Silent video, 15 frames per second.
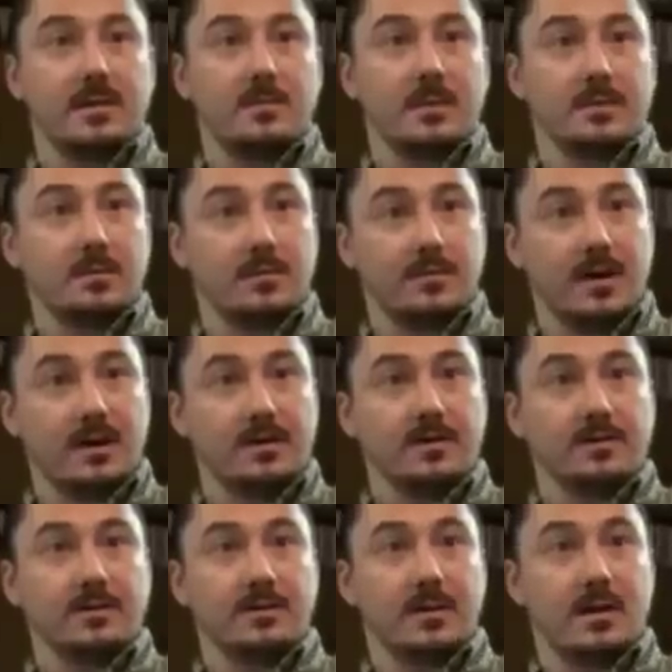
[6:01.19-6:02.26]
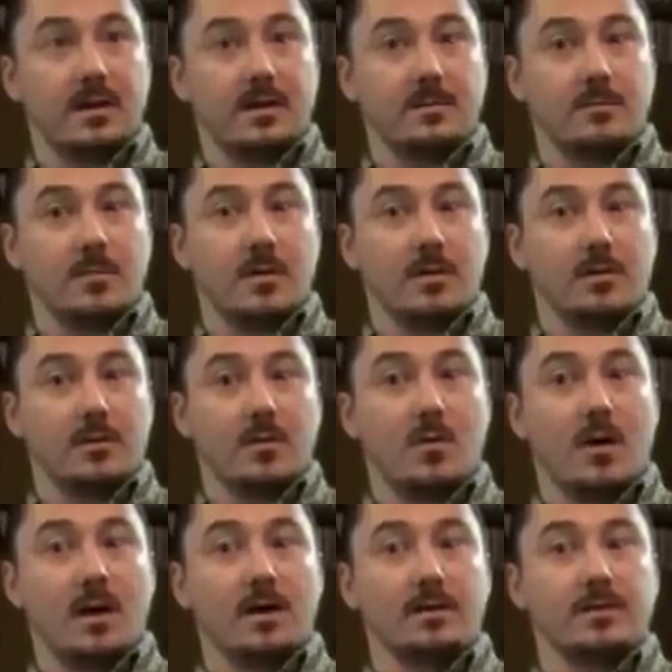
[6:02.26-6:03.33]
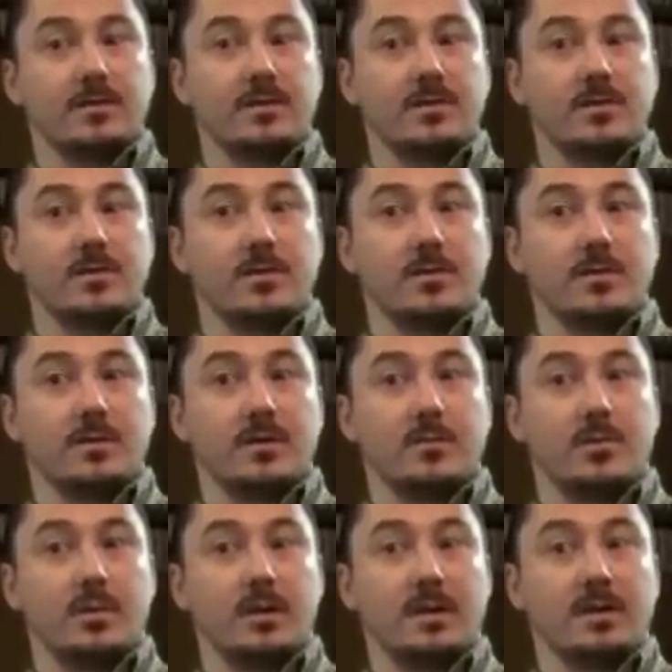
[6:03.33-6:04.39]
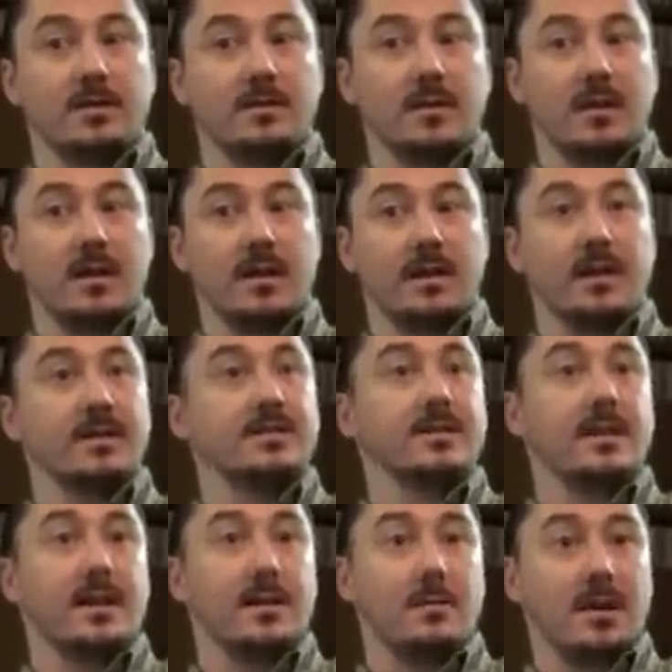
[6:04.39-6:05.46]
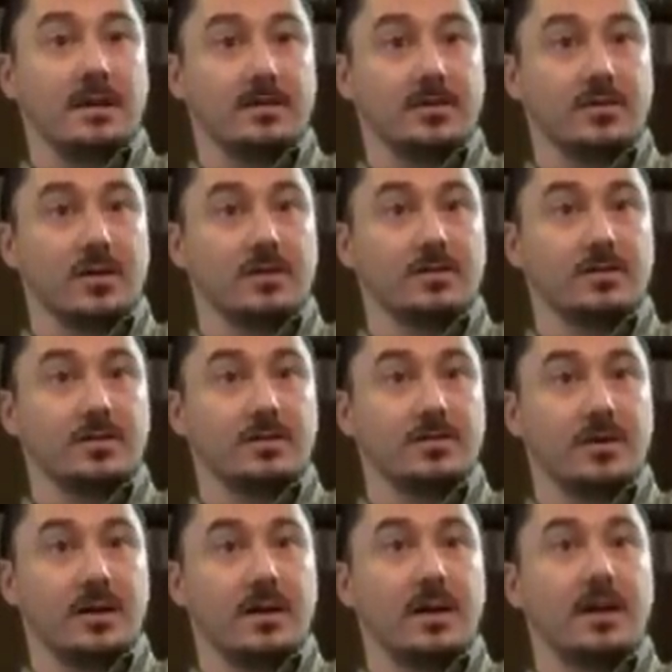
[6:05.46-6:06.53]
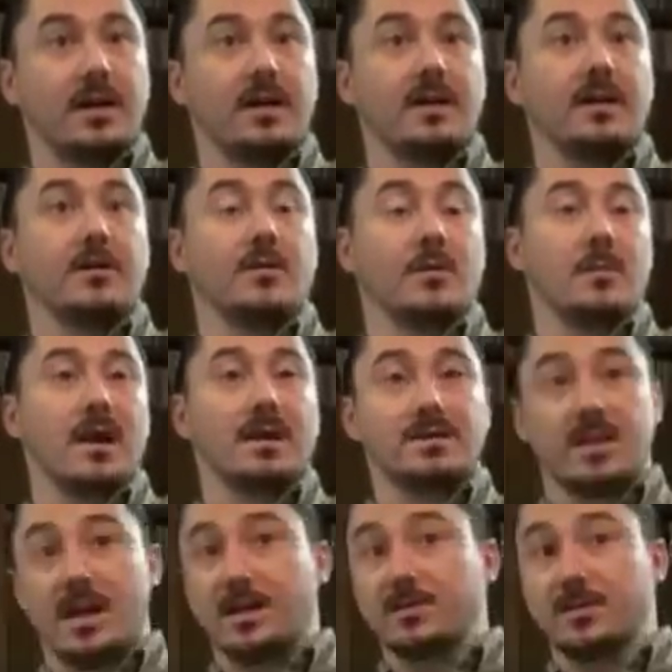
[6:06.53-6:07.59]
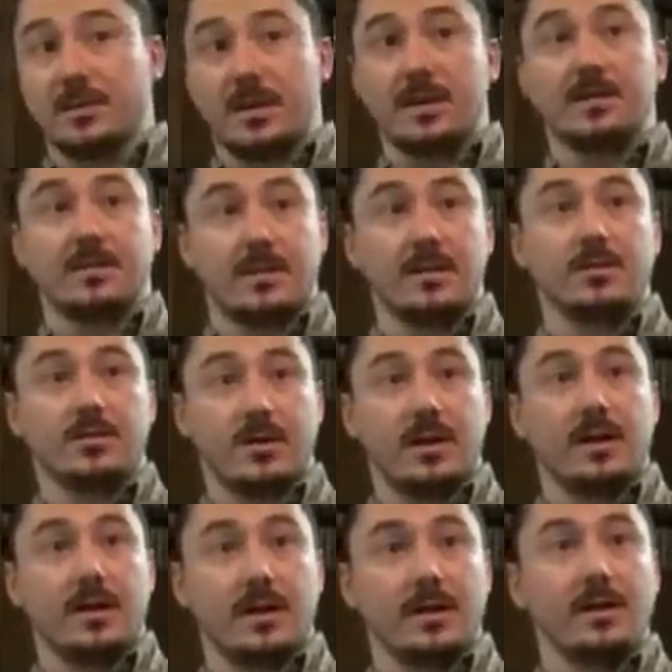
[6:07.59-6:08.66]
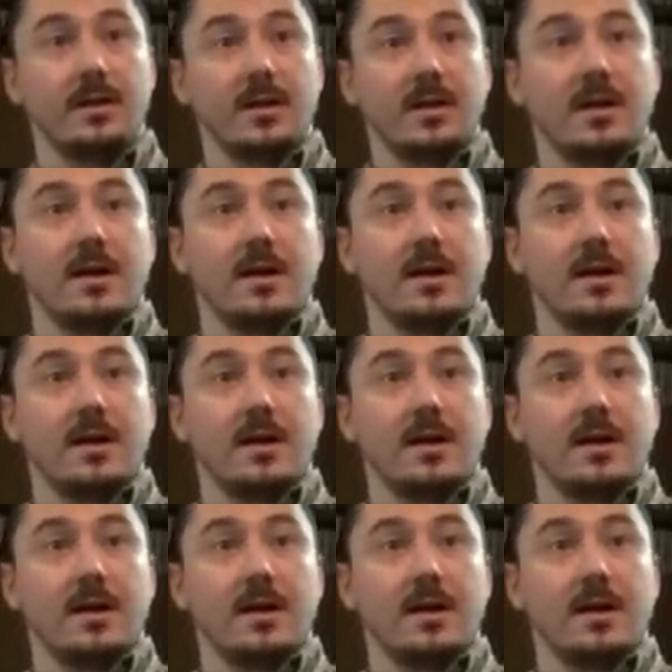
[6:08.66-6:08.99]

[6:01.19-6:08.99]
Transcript: and EMS providers are required to complete like incident command structure training or mass casualty incident training